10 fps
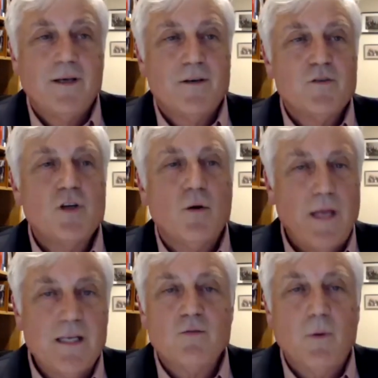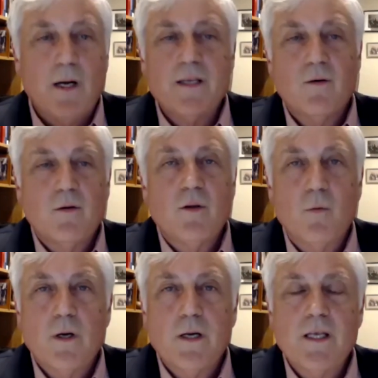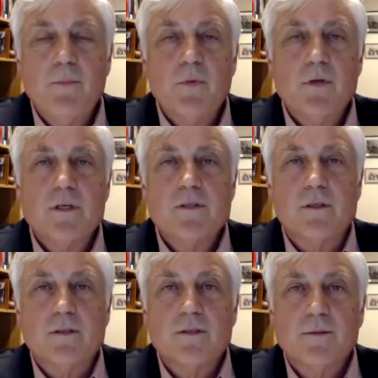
So that's why you want to keep your distance.